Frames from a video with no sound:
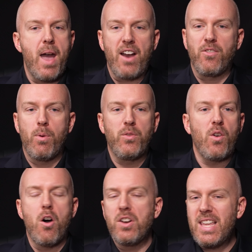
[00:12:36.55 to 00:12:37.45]
experts
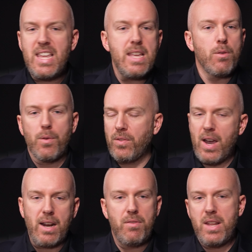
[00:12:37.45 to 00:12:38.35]
on either
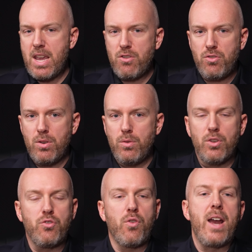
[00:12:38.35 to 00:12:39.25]
side of an issue
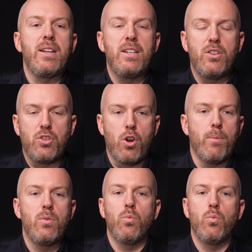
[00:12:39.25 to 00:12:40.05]
to try to determine